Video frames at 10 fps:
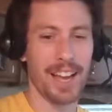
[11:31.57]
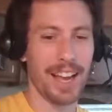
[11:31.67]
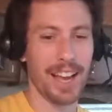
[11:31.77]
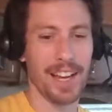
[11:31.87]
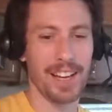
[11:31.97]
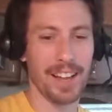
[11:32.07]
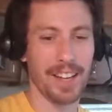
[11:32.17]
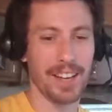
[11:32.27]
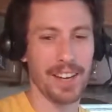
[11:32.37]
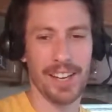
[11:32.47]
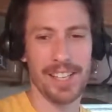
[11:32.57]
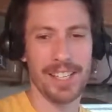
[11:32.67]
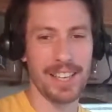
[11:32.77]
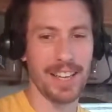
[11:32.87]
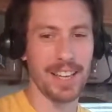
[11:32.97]
and another
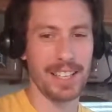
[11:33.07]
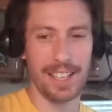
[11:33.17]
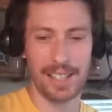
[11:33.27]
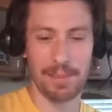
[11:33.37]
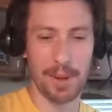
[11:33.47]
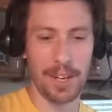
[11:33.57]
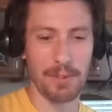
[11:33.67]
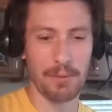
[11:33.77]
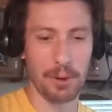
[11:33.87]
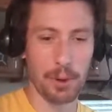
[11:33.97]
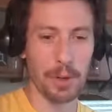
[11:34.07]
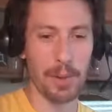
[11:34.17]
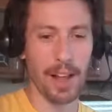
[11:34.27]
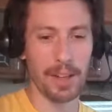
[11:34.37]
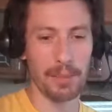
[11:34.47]
city that's being ruined
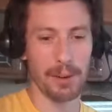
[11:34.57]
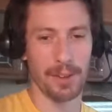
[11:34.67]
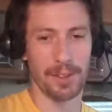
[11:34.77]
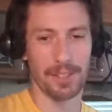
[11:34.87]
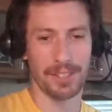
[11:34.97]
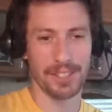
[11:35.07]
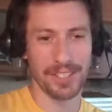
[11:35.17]
by liberals.